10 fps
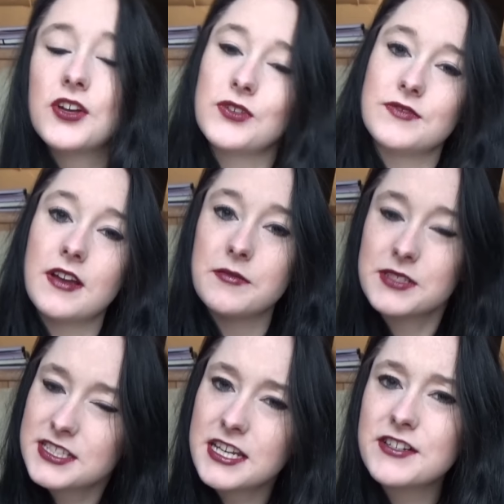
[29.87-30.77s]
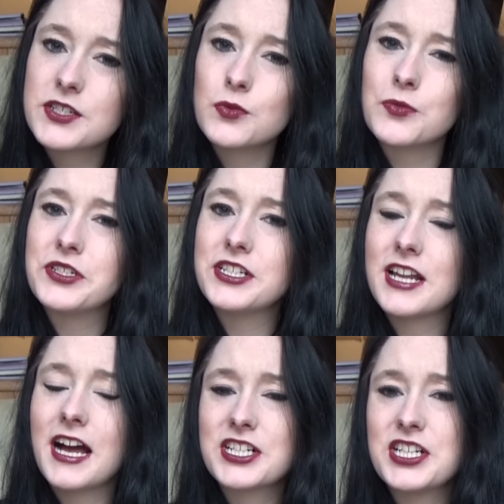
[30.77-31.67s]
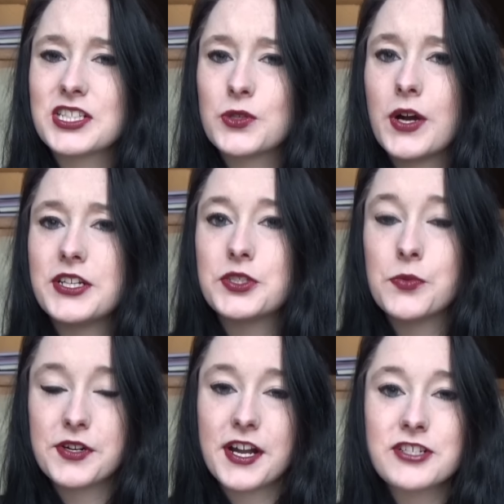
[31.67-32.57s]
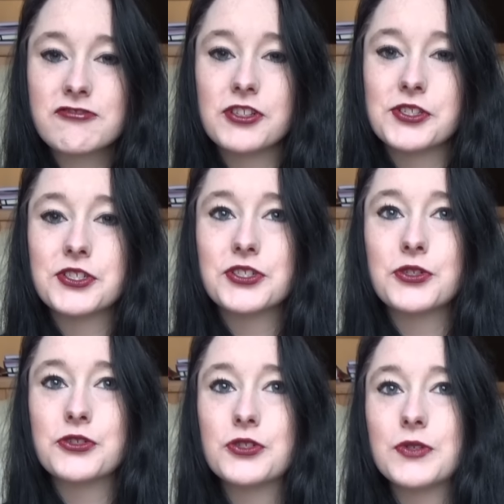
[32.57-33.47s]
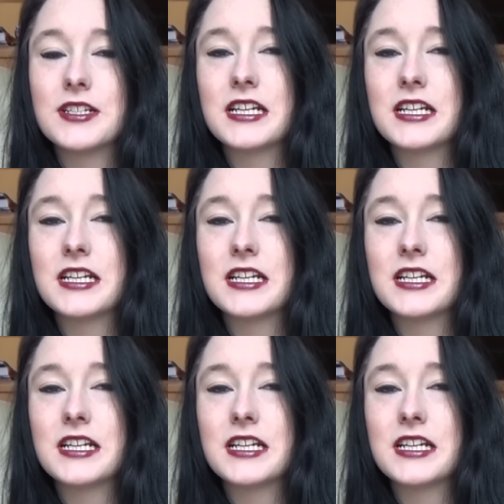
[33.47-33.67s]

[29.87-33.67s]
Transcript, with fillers: who's a very mysterious woman and actually has quite a supernatural undertone to it.